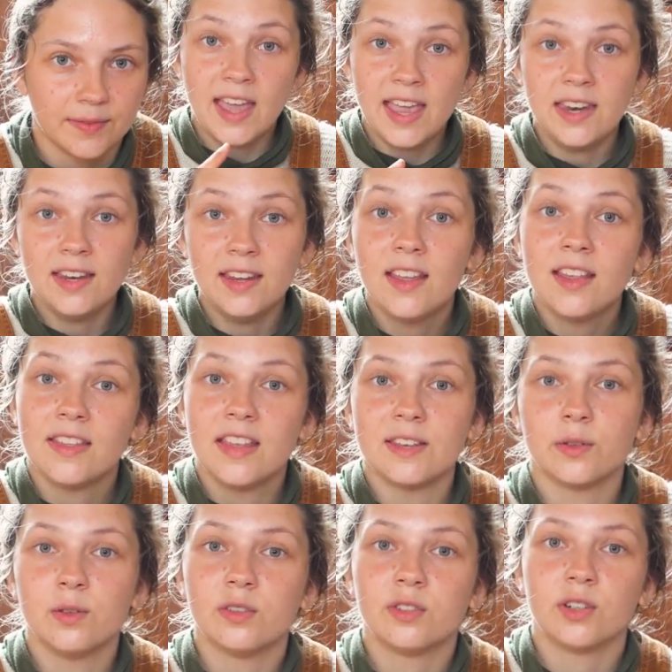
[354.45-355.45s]
Then
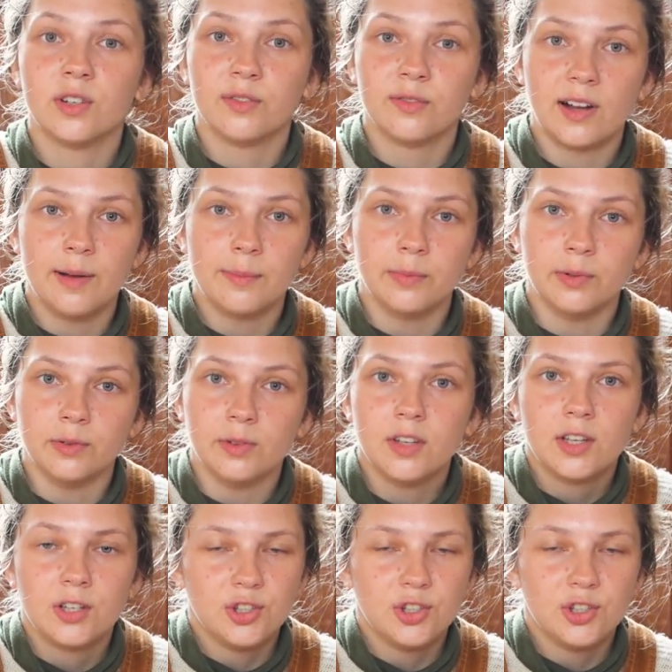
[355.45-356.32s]
there's also Rumble,